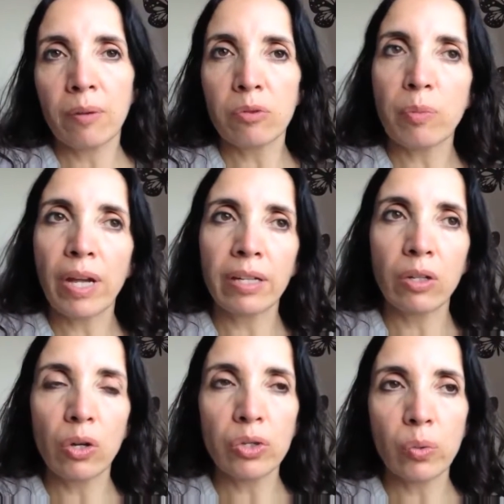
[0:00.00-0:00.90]
comes back
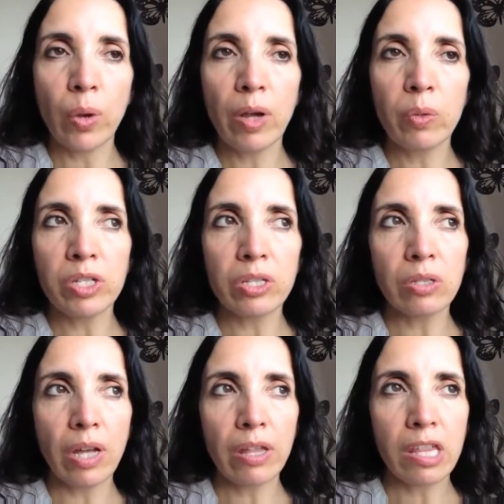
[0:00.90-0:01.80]
and goes away, which
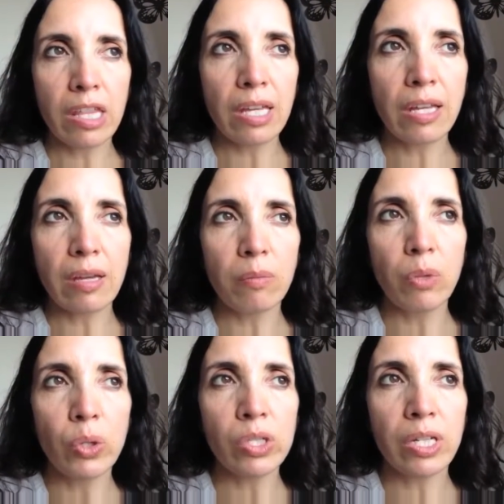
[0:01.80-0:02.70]
is, I think,
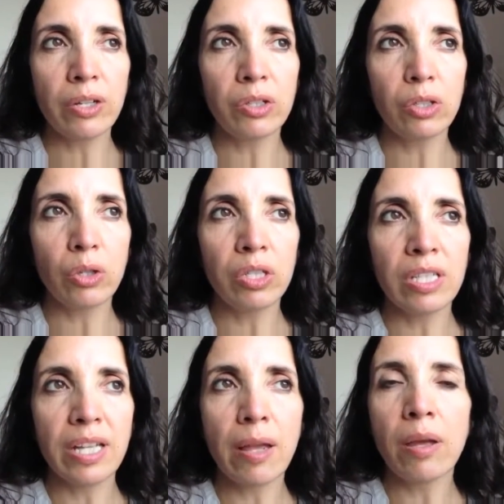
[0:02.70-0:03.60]
mostly on, during
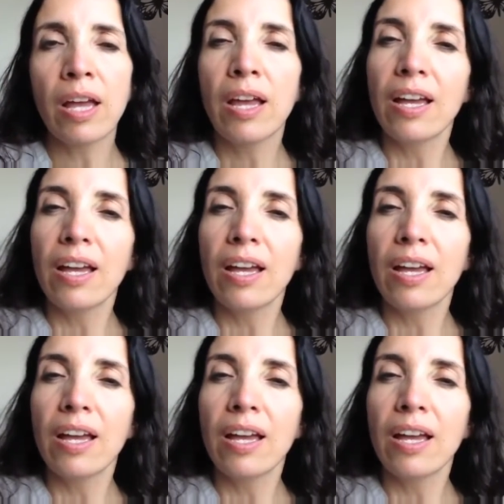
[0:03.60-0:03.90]
the day.